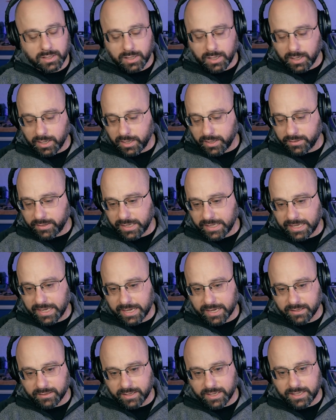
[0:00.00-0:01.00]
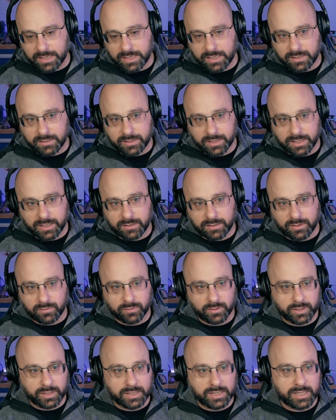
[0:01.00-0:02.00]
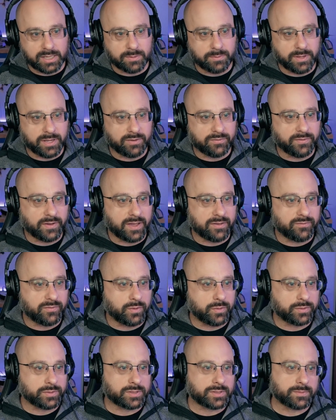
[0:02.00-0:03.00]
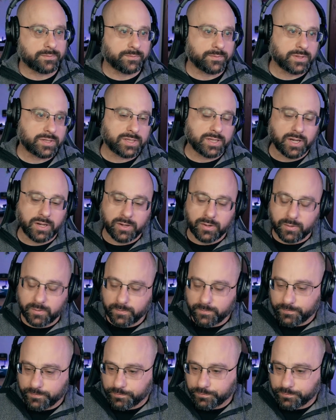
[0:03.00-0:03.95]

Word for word: Uh, they can't. They need. They they really need to be at five volts. So,